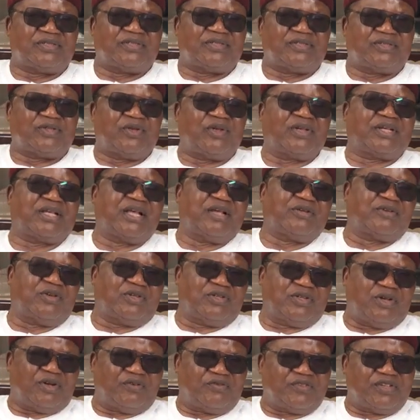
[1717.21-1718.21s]
So he came to
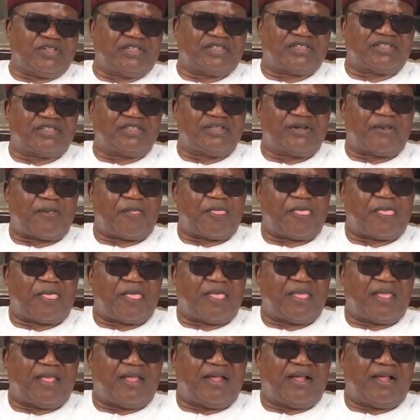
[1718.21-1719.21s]
the office,
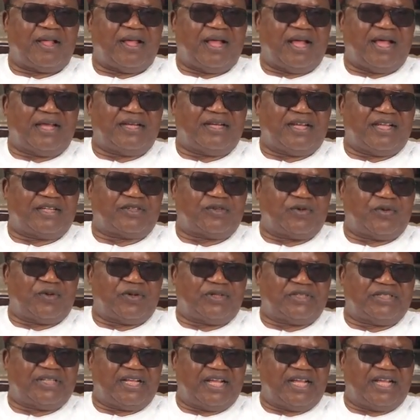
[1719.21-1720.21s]
and as he
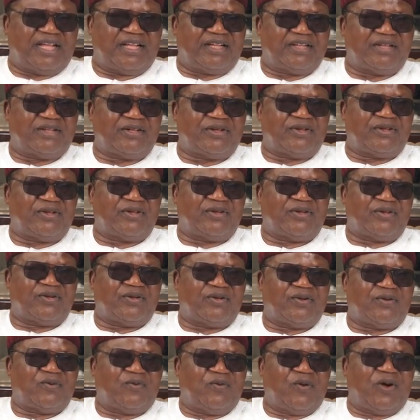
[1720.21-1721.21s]
was there,
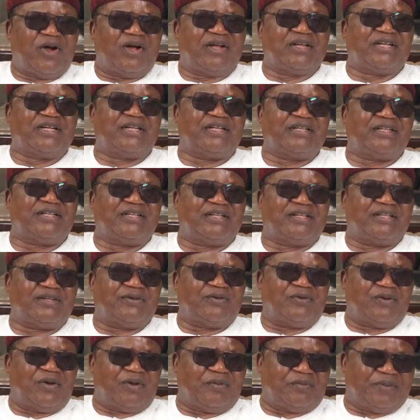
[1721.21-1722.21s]
one
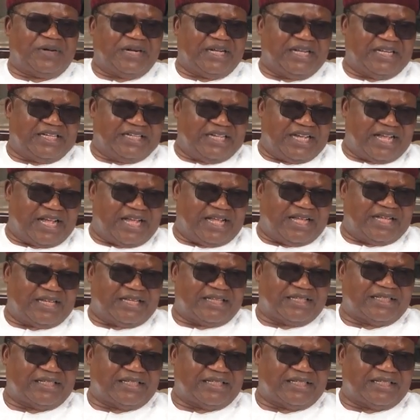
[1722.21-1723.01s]
brigadier,